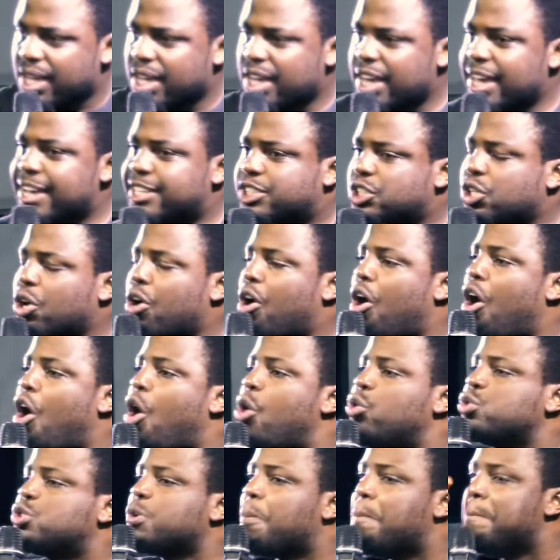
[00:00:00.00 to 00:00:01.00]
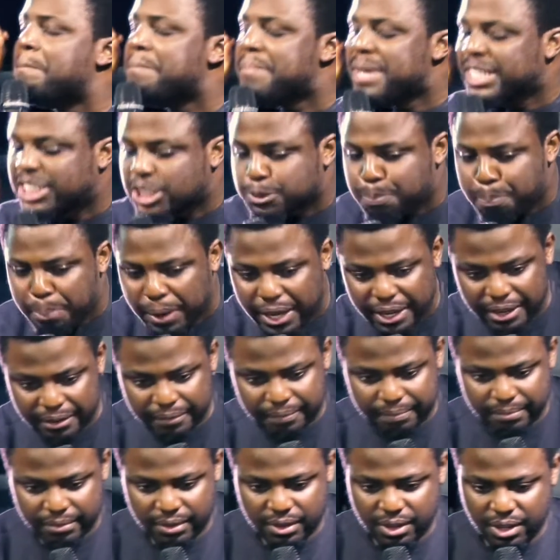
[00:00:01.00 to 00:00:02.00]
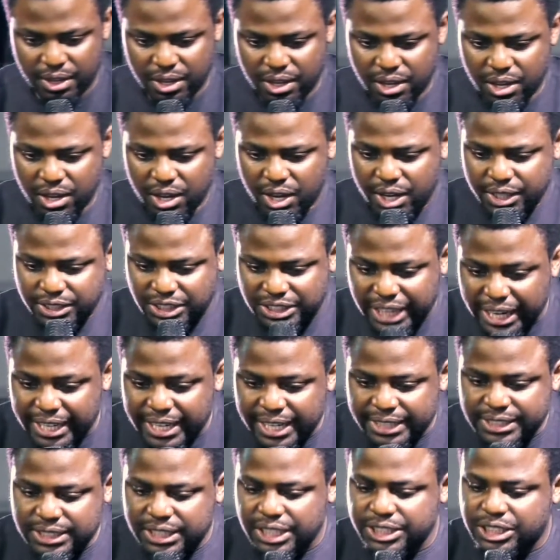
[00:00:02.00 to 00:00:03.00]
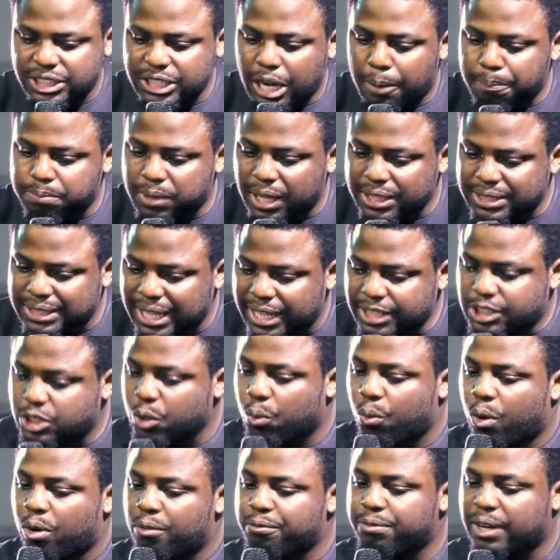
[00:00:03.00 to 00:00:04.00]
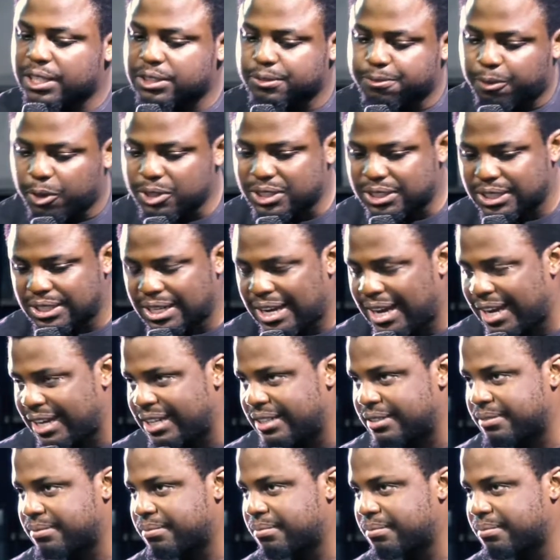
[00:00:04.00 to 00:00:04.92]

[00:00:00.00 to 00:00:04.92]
is called Mizpeh, Genesis chapter 31, verse 49.